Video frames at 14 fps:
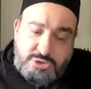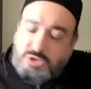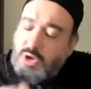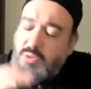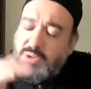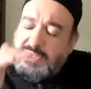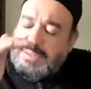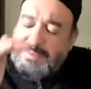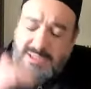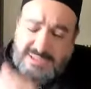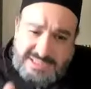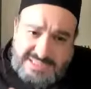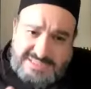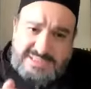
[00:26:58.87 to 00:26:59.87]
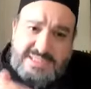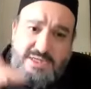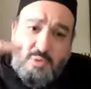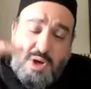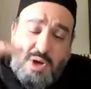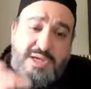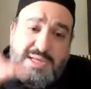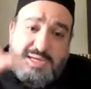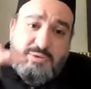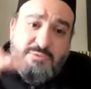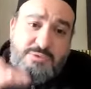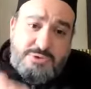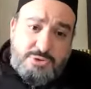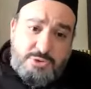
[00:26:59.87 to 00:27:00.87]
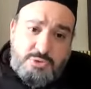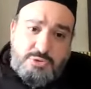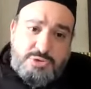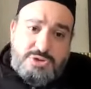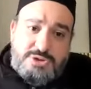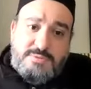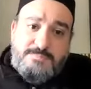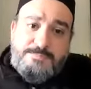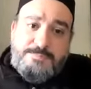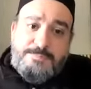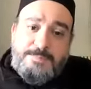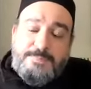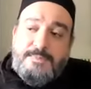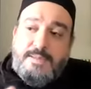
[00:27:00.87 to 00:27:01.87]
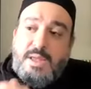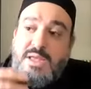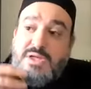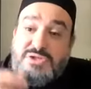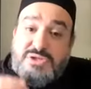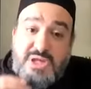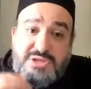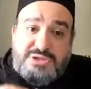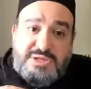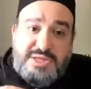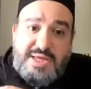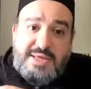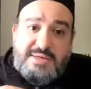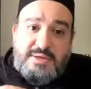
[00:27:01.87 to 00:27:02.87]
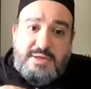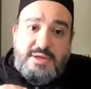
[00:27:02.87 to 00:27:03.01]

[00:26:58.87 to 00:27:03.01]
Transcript: Sorry, when it's about lessening, what can I reduce such that